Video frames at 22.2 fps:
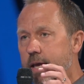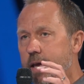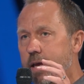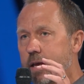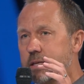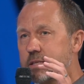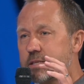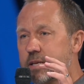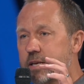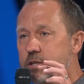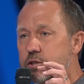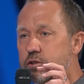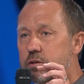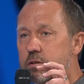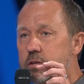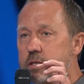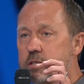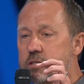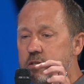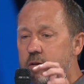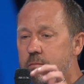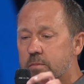
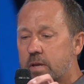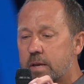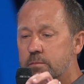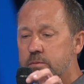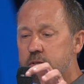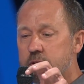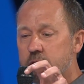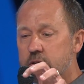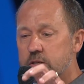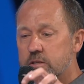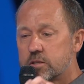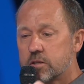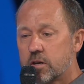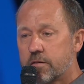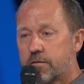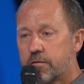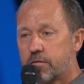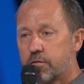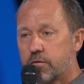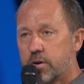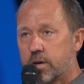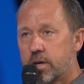Essentially, sometimes in our
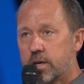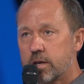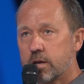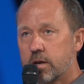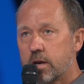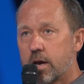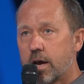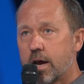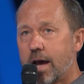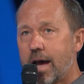suffering,